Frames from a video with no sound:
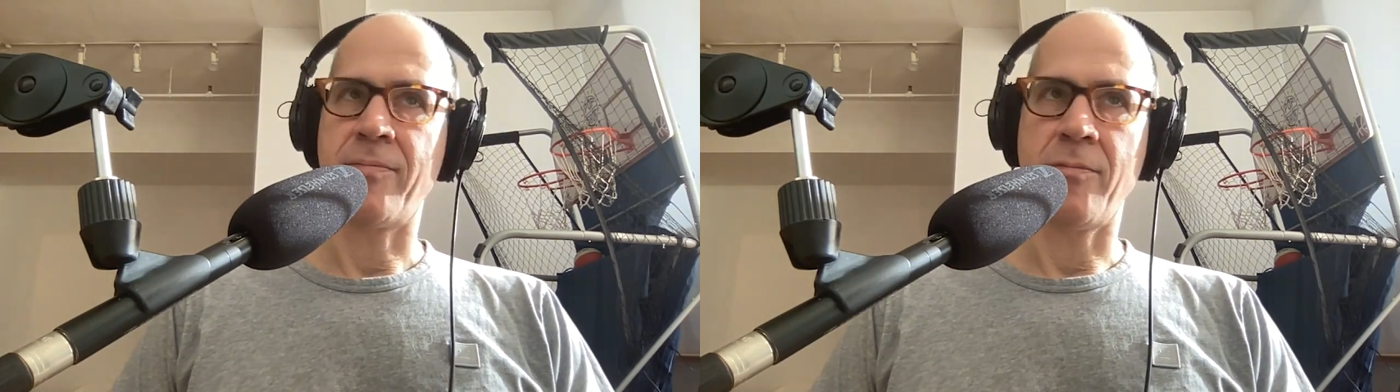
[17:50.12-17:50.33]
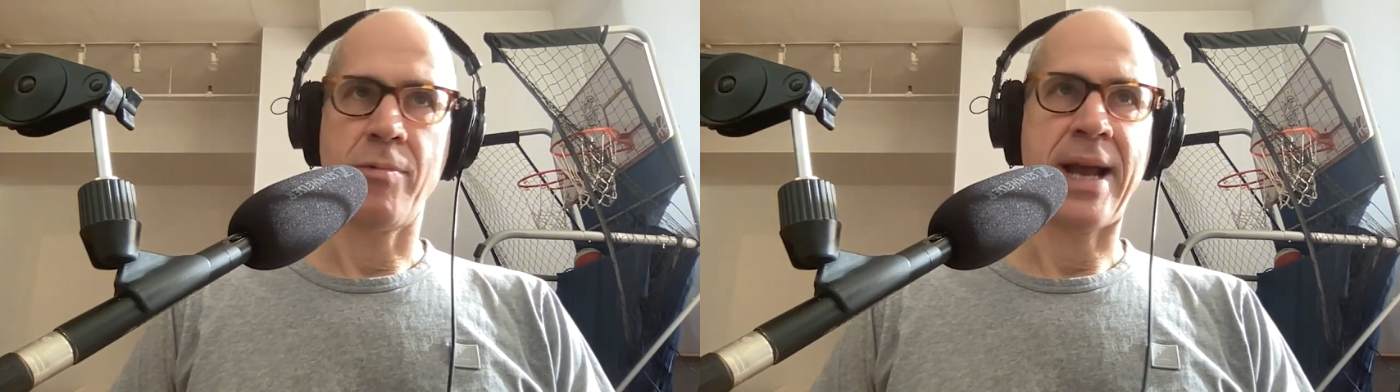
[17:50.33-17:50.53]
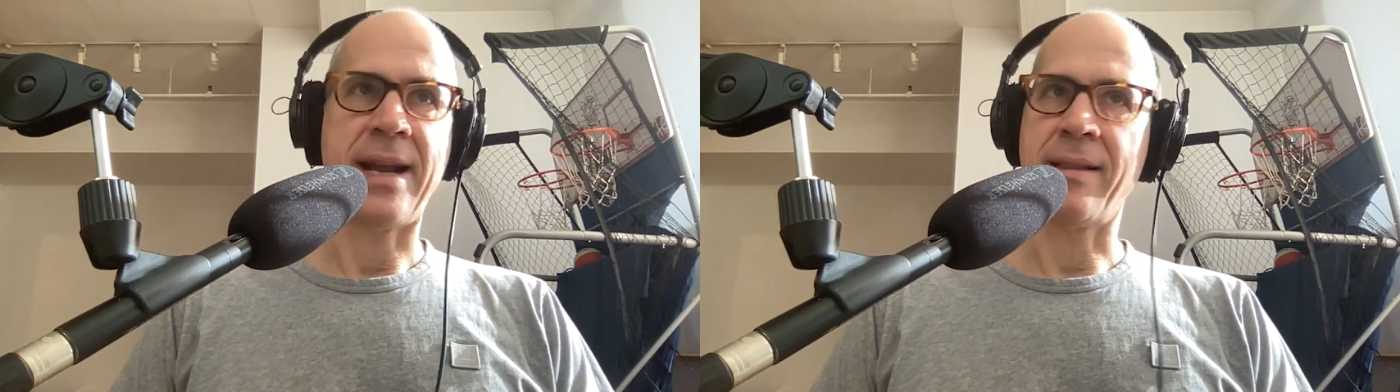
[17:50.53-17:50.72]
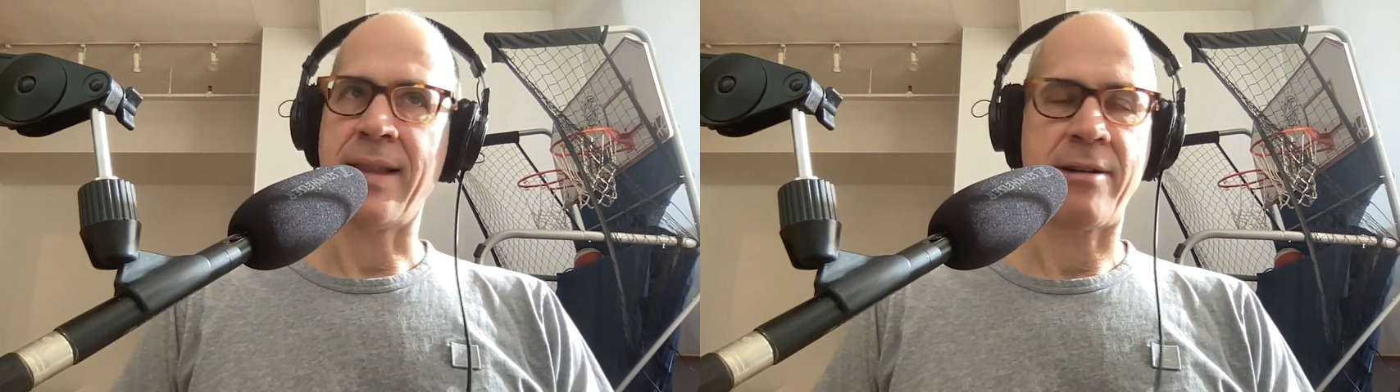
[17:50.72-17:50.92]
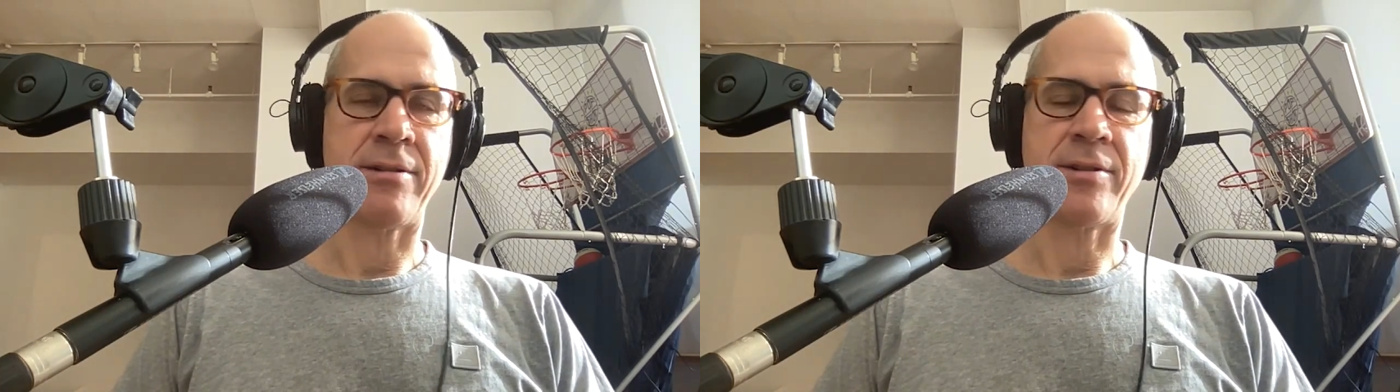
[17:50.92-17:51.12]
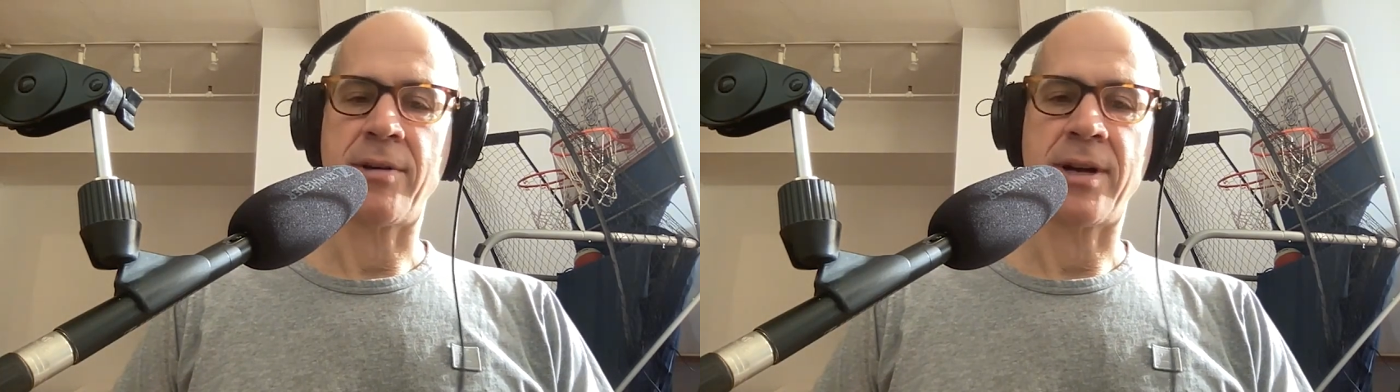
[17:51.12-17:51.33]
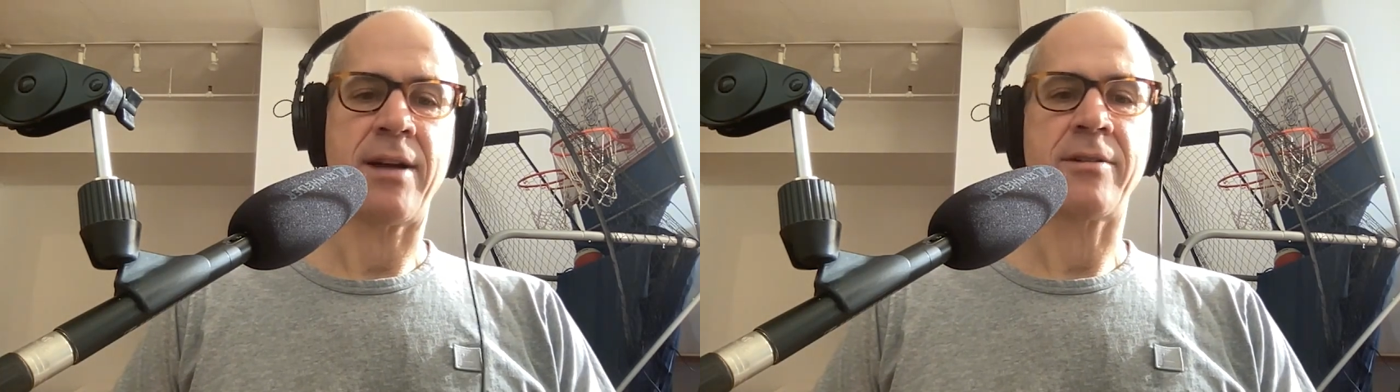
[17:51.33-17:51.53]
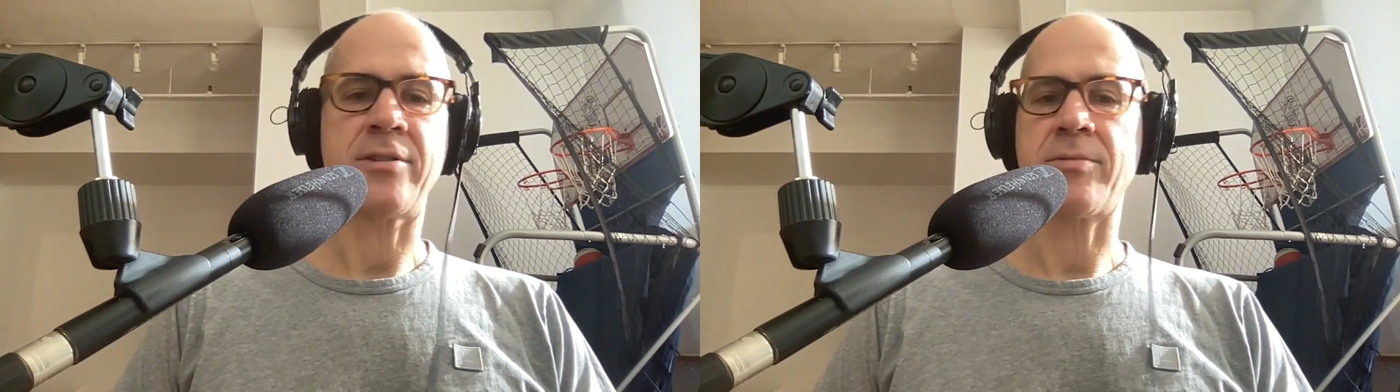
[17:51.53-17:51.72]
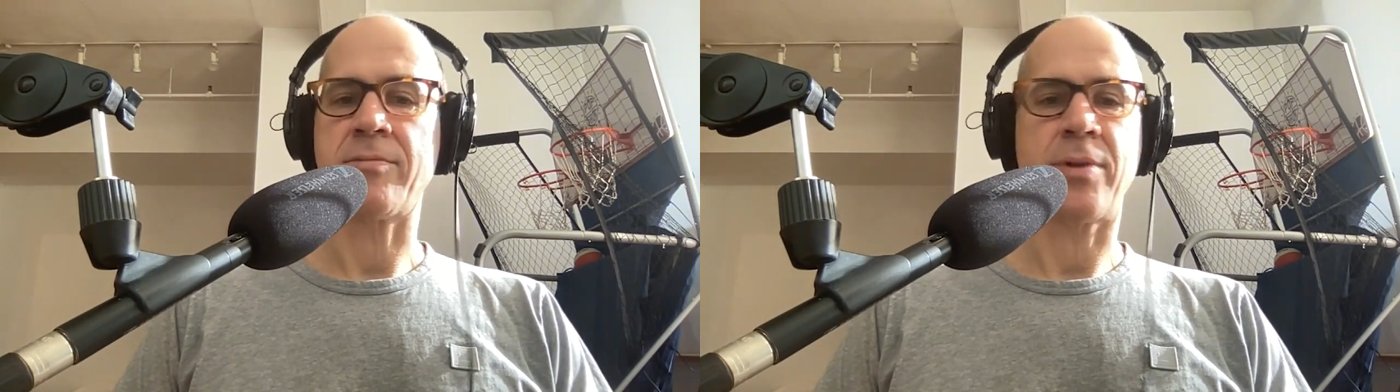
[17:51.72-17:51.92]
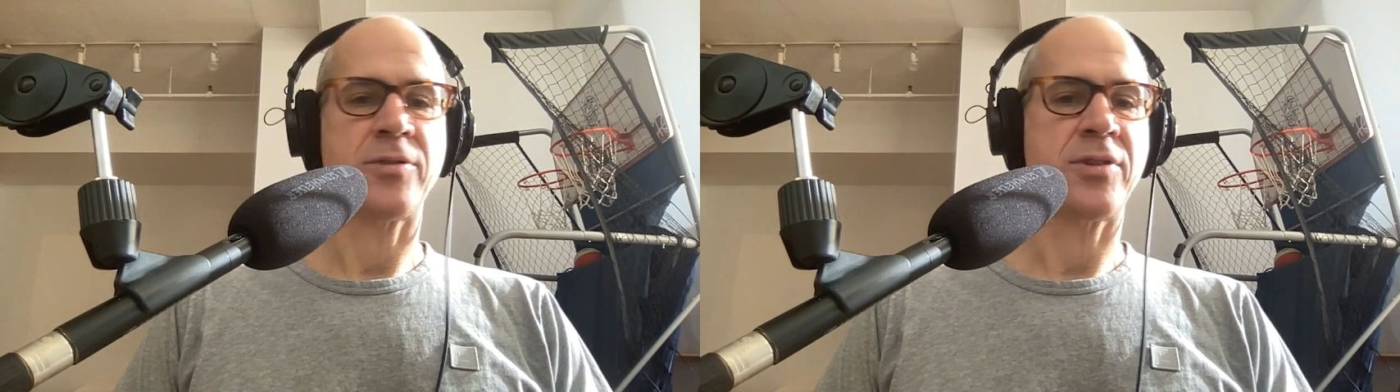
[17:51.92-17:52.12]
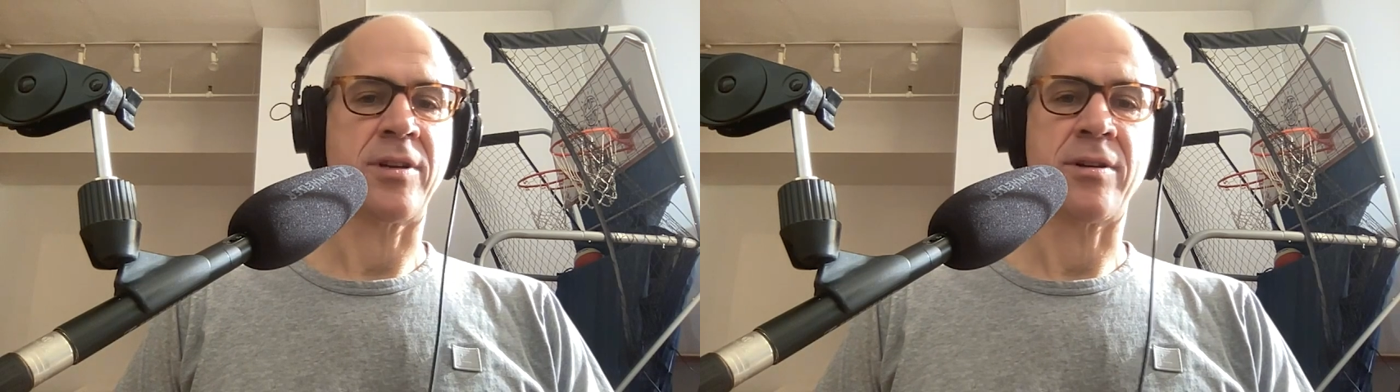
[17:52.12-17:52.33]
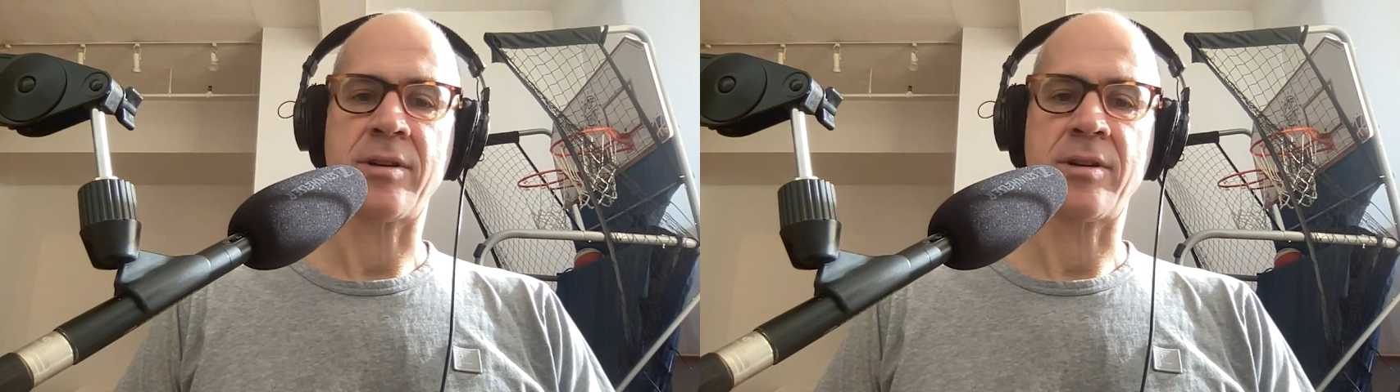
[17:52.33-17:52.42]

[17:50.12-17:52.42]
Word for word: Write a letter to our congressperson